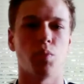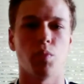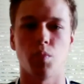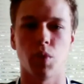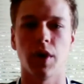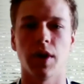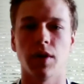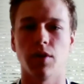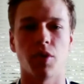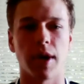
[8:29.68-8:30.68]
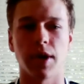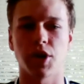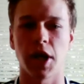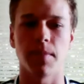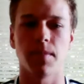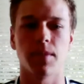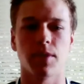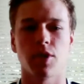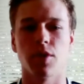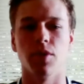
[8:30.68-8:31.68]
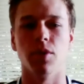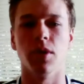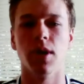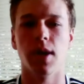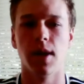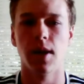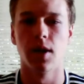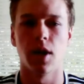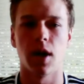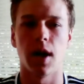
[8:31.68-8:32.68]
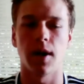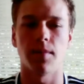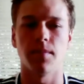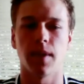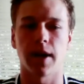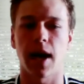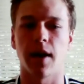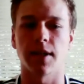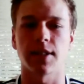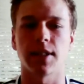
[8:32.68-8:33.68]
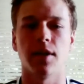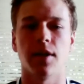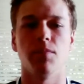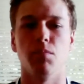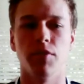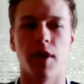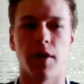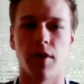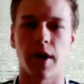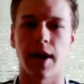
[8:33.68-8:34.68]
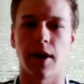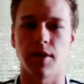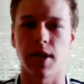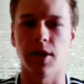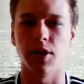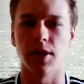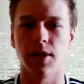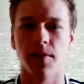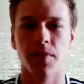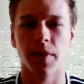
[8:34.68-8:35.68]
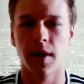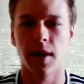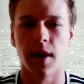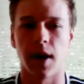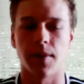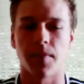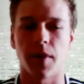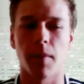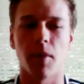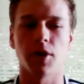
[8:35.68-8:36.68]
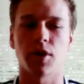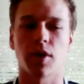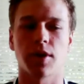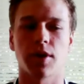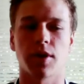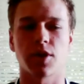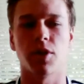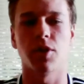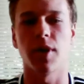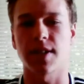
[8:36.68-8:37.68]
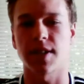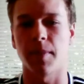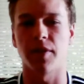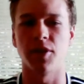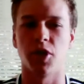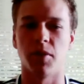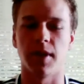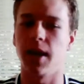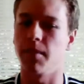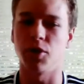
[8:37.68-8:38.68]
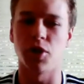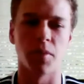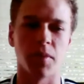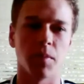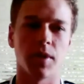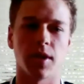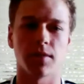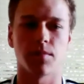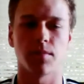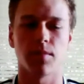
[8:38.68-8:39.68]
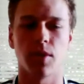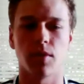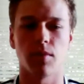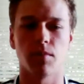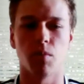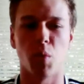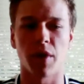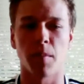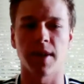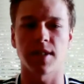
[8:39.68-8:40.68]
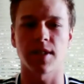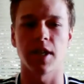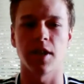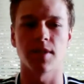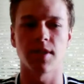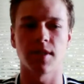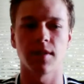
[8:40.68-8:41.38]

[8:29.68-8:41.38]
really in great shape to, like Alex said, move on to the knockout stages. I'm also curious as to what you guys think about the Germany game. Germany being one of the best teams